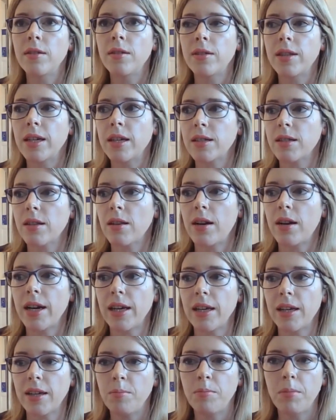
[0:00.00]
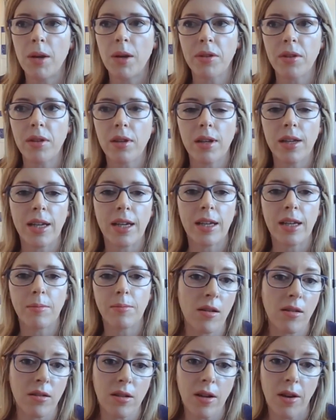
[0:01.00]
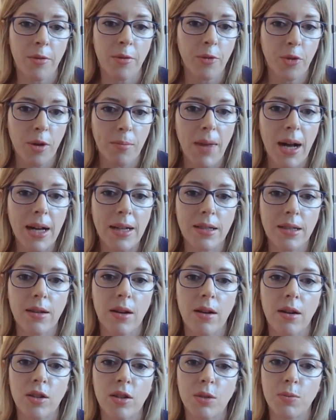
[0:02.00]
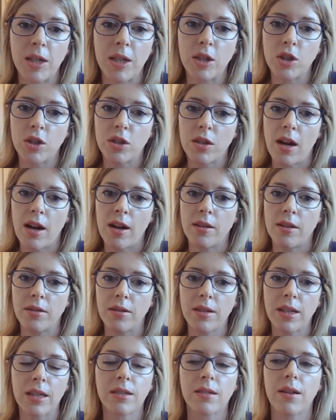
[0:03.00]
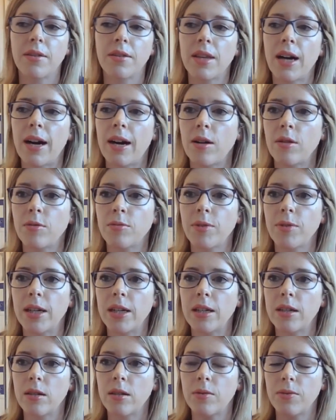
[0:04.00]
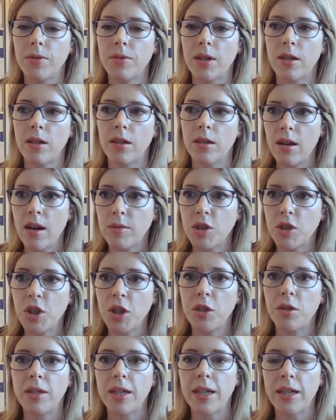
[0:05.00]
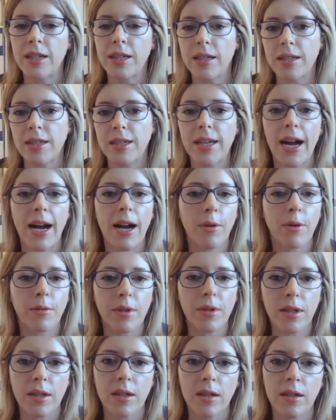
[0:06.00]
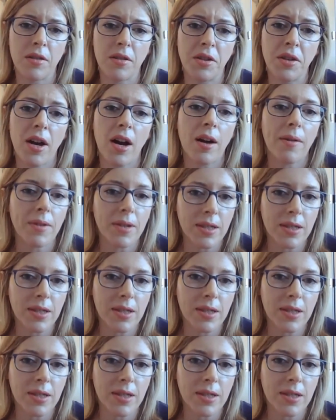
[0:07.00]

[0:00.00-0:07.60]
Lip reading: things like monthly going for a massage, which things like that are really good for tuning down the nervous